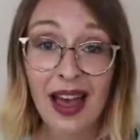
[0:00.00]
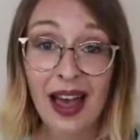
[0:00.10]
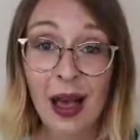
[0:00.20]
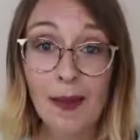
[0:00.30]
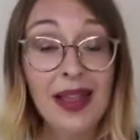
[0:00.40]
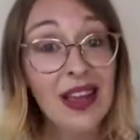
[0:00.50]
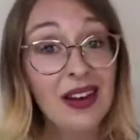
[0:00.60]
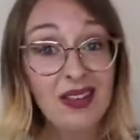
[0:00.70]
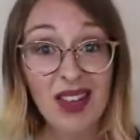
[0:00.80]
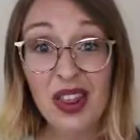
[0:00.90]
Um, and
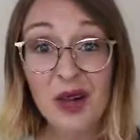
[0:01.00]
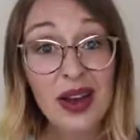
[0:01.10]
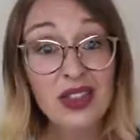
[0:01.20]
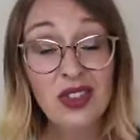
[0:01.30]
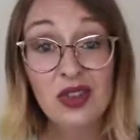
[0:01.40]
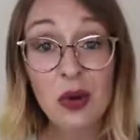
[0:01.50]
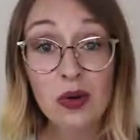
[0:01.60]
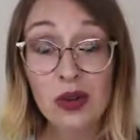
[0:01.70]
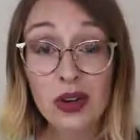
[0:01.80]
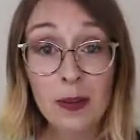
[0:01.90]
then otherwise just
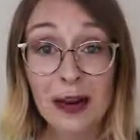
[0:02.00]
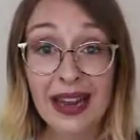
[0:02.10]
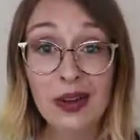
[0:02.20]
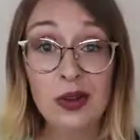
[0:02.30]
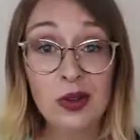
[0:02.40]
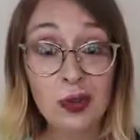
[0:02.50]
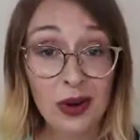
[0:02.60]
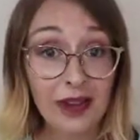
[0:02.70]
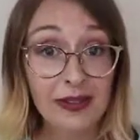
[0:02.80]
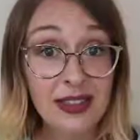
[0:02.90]
go for your plain old
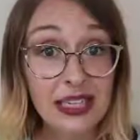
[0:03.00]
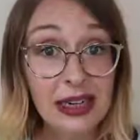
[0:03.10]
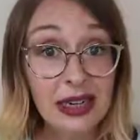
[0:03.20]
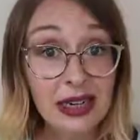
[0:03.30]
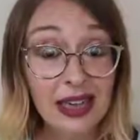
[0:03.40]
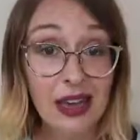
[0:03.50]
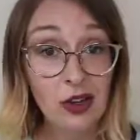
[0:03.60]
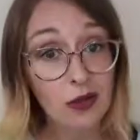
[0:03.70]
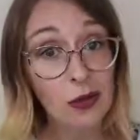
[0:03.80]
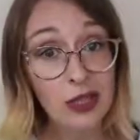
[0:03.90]
breakfast cereal, again
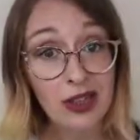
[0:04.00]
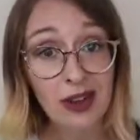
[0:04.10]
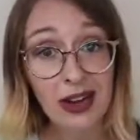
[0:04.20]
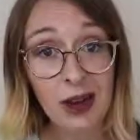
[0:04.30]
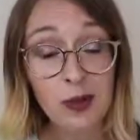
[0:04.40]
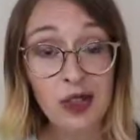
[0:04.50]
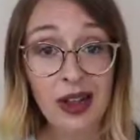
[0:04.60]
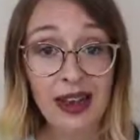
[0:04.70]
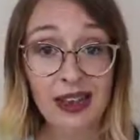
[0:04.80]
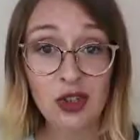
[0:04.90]
your fortified option
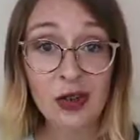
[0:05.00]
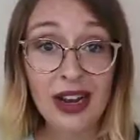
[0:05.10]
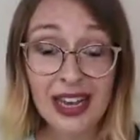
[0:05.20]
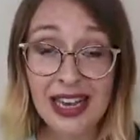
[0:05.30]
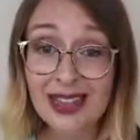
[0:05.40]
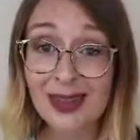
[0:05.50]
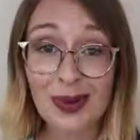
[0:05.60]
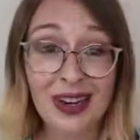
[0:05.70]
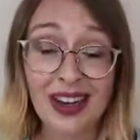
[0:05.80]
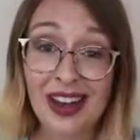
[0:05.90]
like a Shreddies
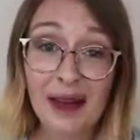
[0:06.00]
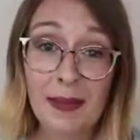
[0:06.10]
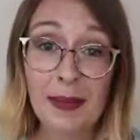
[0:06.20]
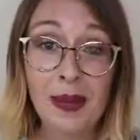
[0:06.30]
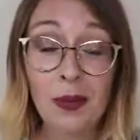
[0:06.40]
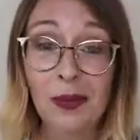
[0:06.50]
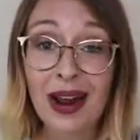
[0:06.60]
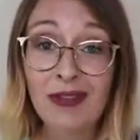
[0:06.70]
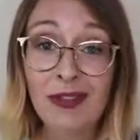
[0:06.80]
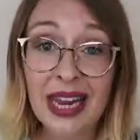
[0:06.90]
or maybe your
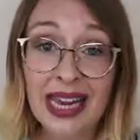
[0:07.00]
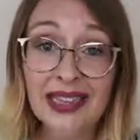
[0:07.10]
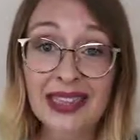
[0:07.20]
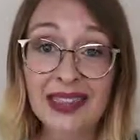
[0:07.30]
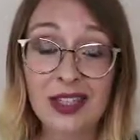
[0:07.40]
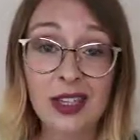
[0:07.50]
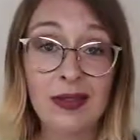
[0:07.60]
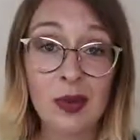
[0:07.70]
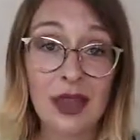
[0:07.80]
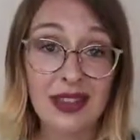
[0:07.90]
bran flakes and
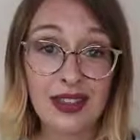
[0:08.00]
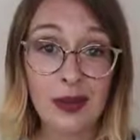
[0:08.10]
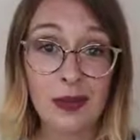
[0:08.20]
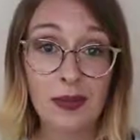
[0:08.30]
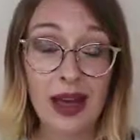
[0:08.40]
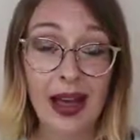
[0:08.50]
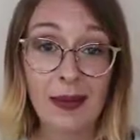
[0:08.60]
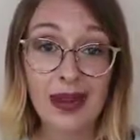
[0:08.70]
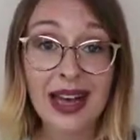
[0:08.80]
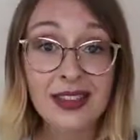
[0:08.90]
serve it with some
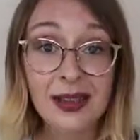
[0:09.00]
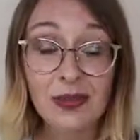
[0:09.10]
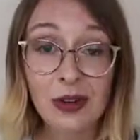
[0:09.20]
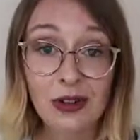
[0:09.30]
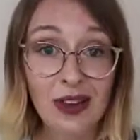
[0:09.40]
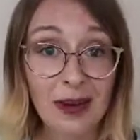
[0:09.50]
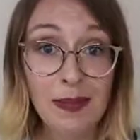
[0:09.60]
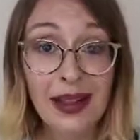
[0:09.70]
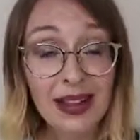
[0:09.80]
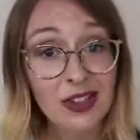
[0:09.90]
um, calcium
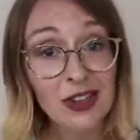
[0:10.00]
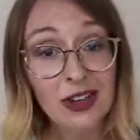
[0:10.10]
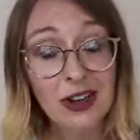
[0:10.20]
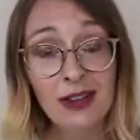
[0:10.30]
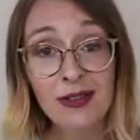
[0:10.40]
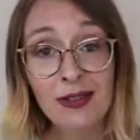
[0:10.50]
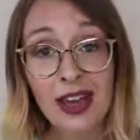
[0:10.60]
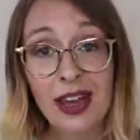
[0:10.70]
fortified milk alternative